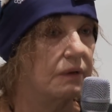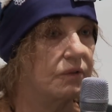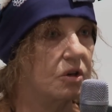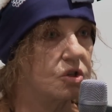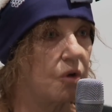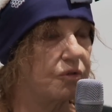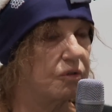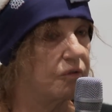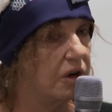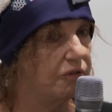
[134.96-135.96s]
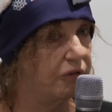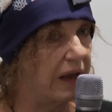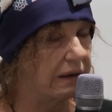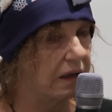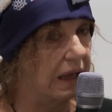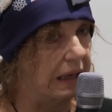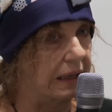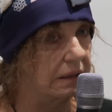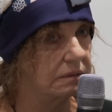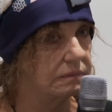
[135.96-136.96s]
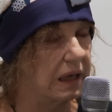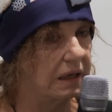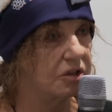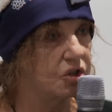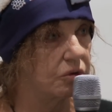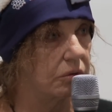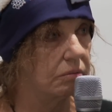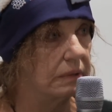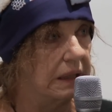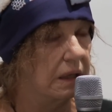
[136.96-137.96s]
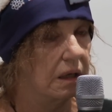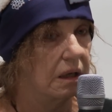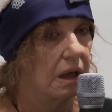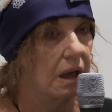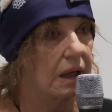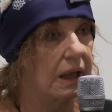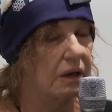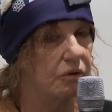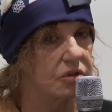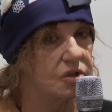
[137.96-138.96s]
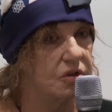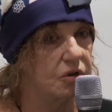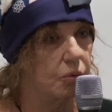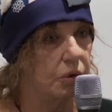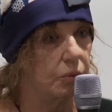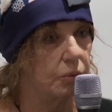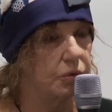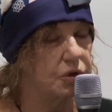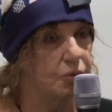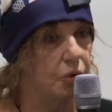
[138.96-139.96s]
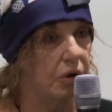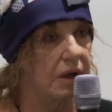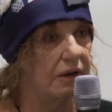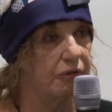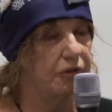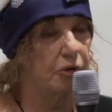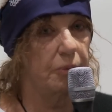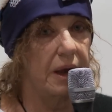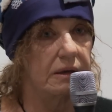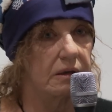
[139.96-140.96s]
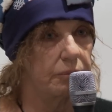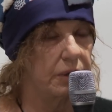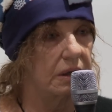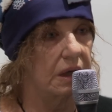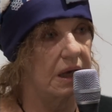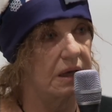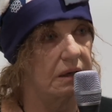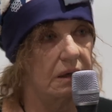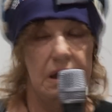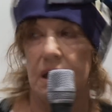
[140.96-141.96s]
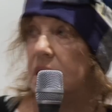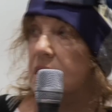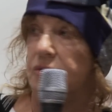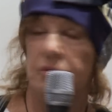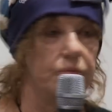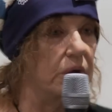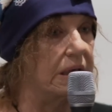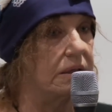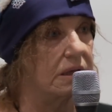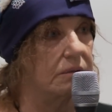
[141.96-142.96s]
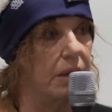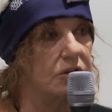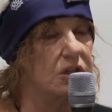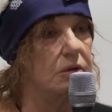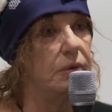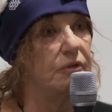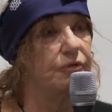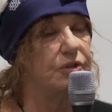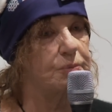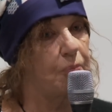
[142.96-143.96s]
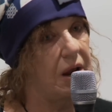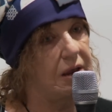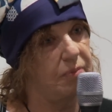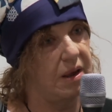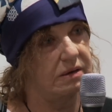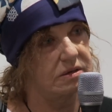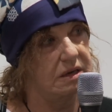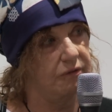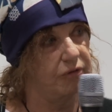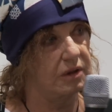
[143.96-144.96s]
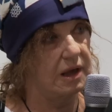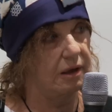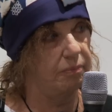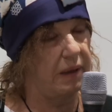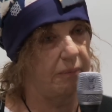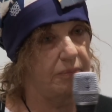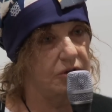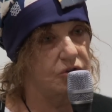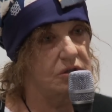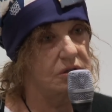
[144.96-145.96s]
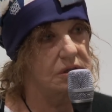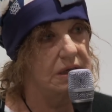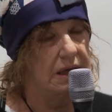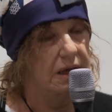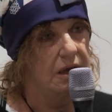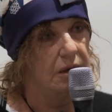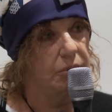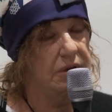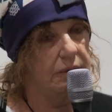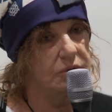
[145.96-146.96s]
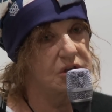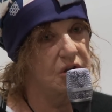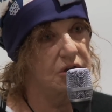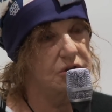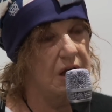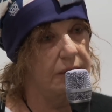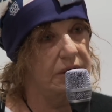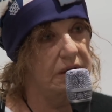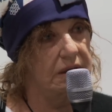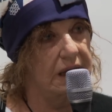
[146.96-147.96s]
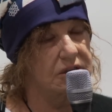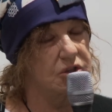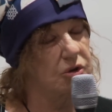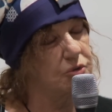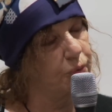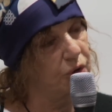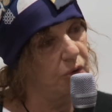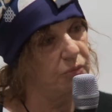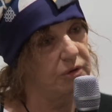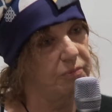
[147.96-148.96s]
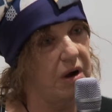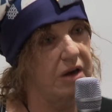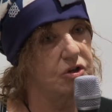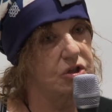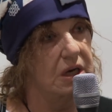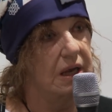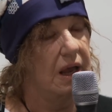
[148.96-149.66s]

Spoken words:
that is often very flat colour, unless you're a colourist and you want to just work colour field painting. But he never really did much. He did a bit of spray painting for the Outback pictures, but that was the only time he did that. So it's put on with a brush,